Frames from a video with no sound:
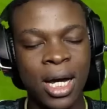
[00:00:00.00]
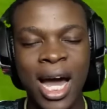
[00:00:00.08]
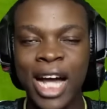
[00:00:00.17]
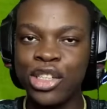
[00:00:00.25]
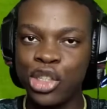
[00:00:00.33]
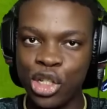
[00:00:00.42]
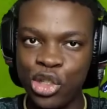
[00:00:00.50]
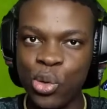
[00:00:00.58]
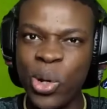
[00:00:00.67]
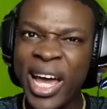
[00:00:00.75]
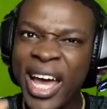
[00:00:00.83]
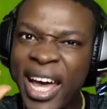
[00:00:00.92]
I trust
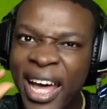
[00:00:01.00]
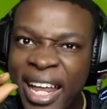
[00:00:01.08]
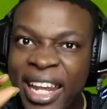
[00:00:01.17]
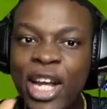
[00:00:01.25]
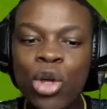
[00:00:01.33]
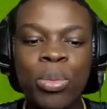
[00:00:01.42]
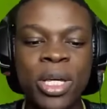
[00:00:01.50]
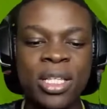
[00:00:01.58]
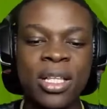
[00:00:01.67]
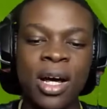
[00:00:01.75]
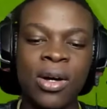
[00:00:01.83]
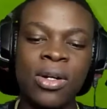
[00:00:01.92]
you a little bit
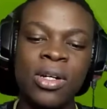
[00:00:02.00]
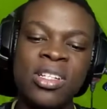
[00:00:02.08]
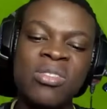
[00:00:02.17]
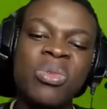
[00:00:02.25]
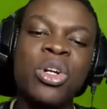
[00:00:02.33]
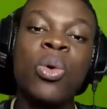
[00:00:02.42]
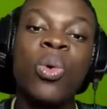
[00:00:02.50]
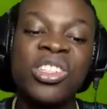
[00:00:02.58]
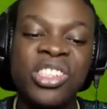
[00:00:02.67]
now. You don't watch